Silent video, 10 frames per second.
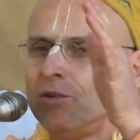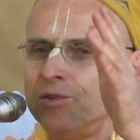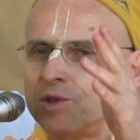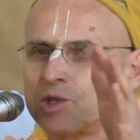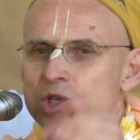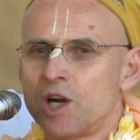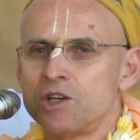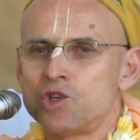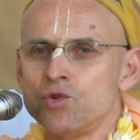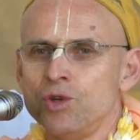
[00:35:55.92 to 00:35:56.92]
elders.
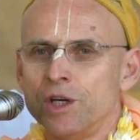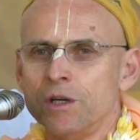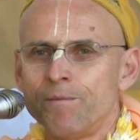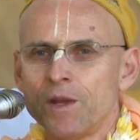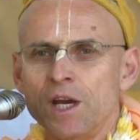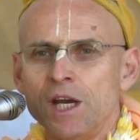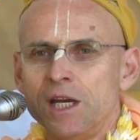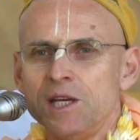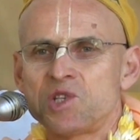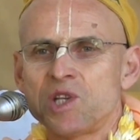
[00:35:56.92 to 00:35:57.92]
Arjuna
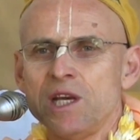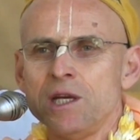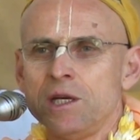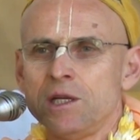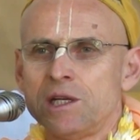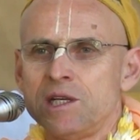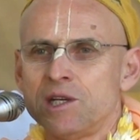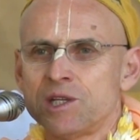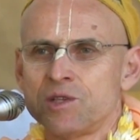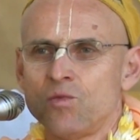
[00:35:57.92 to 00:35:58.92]
is saying that he
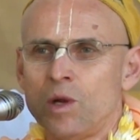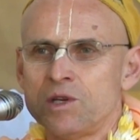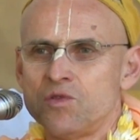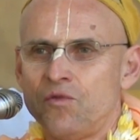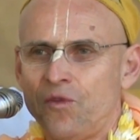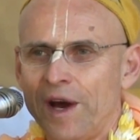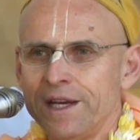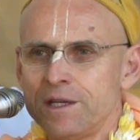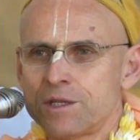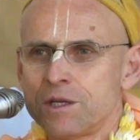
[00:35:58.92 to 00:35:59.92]
doesn't want to
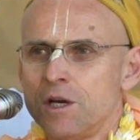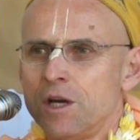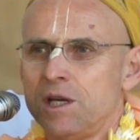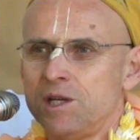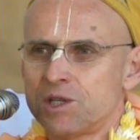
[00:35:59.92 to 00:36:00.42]
fight. He